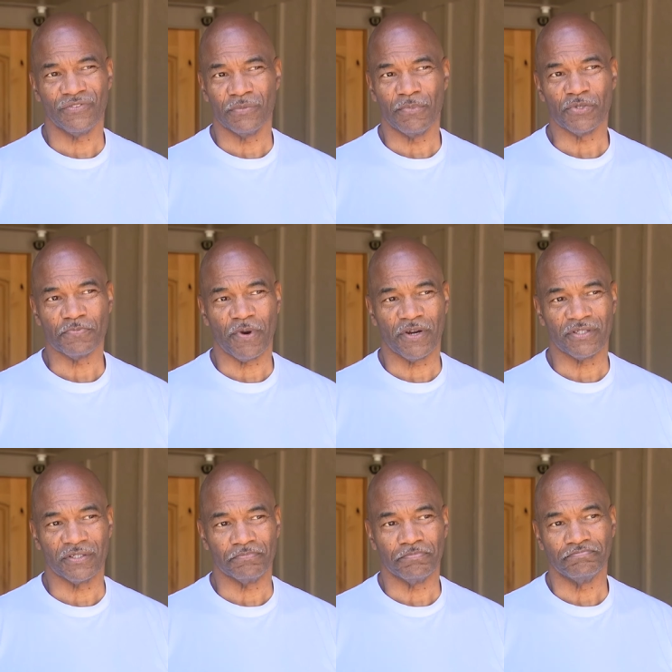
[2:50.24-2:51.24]
the most part,
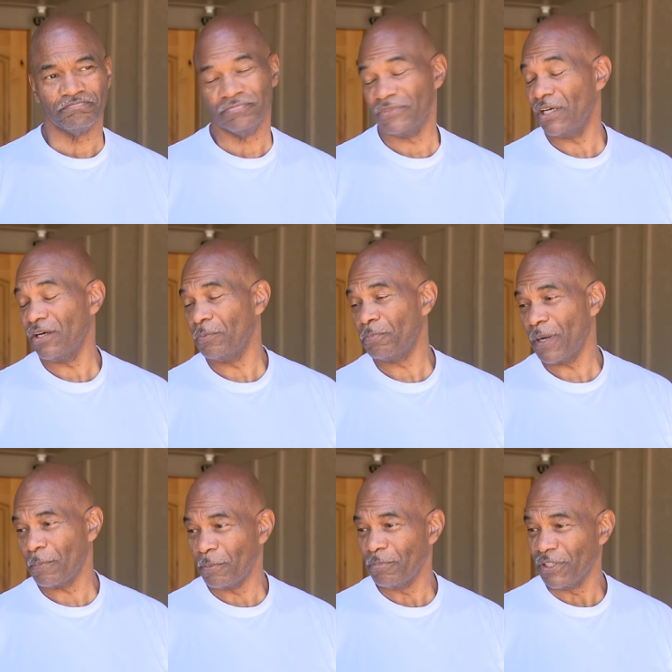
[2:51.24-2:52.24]
they're all
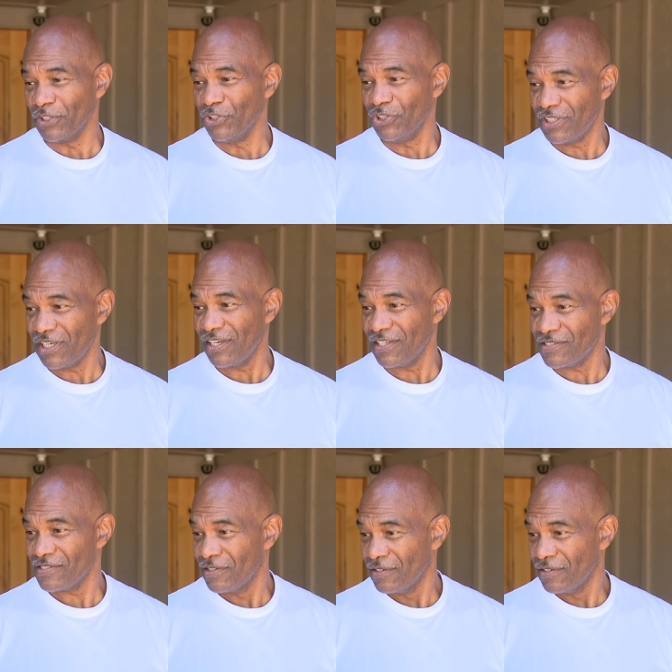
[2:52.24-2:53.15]
probably good kids,